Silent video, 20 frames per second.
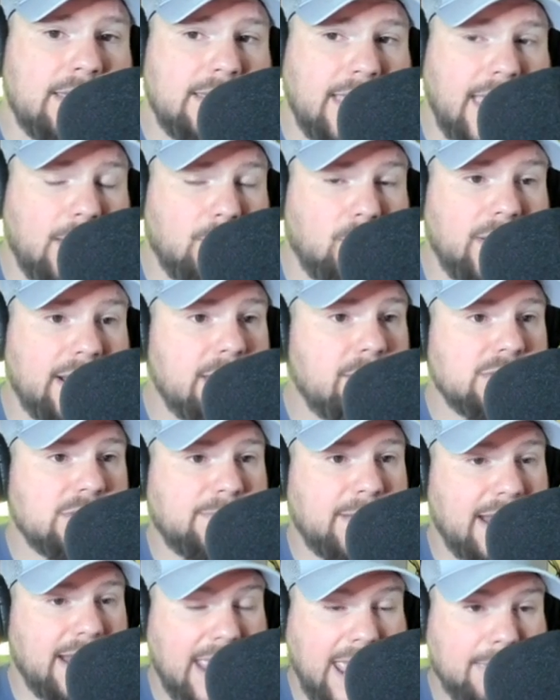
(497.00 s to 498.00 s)
And what he has
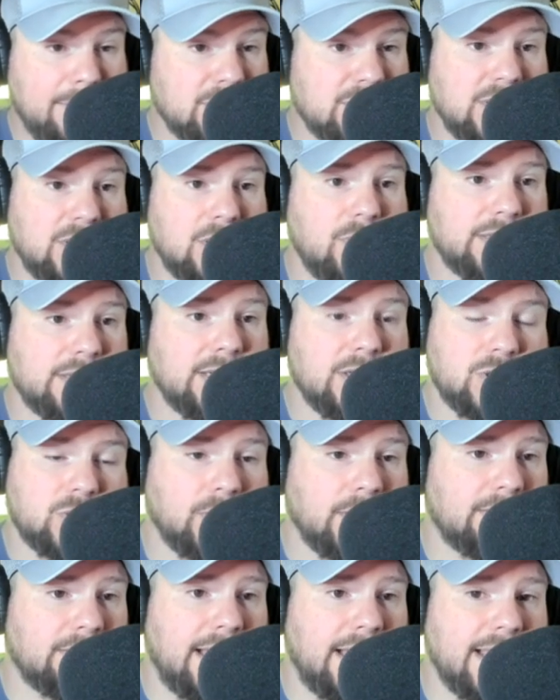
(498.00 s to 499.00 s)
been able to do with the
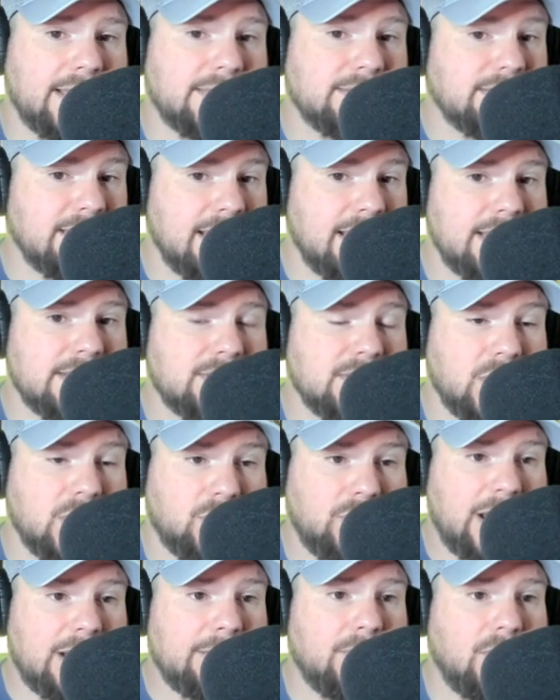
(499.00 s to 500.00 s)
Detroit Lions is
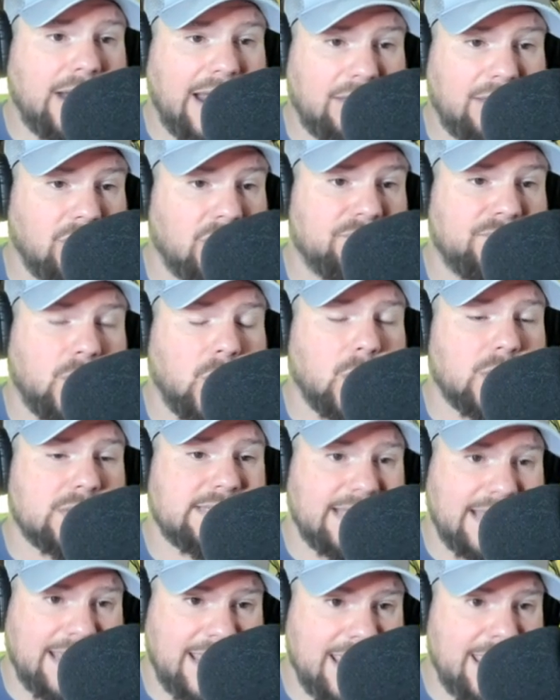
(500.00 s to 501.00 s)
incredible. And I look forward
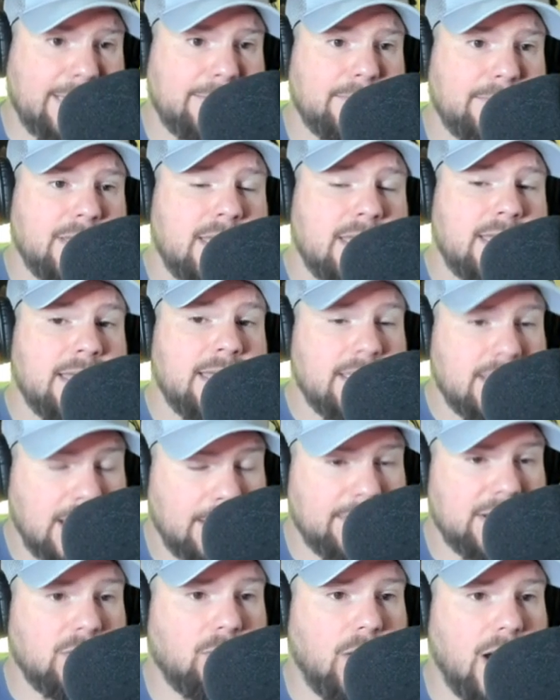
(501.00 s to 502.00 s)
to him
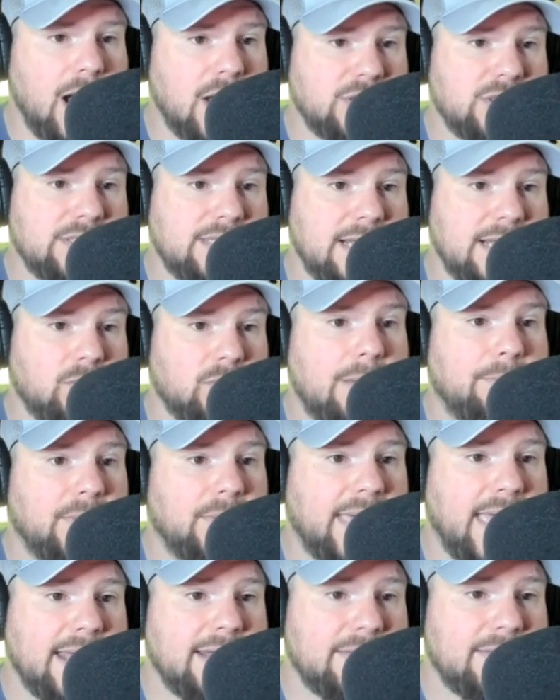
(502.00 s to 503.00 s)
coming to Washington and
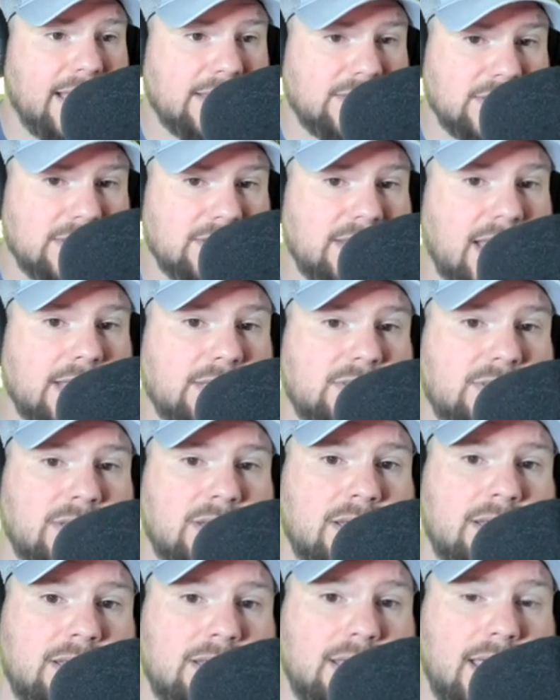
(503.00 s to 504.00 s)
replicating that success
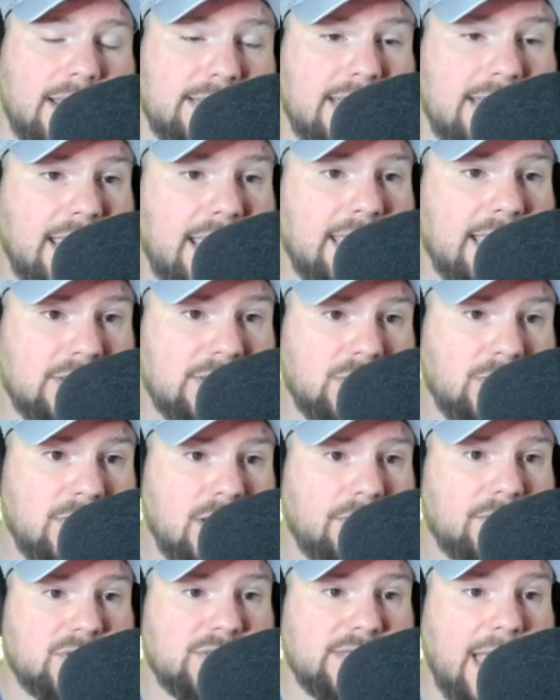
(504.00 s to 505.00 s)
and taking it to
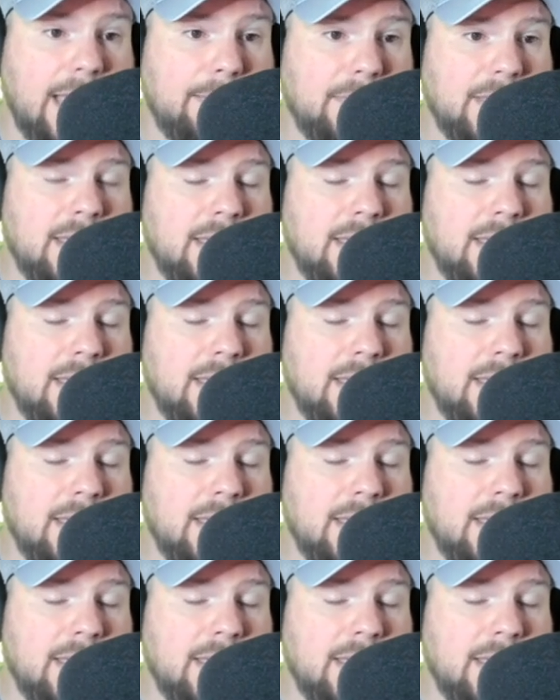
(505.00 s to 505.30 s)
another step.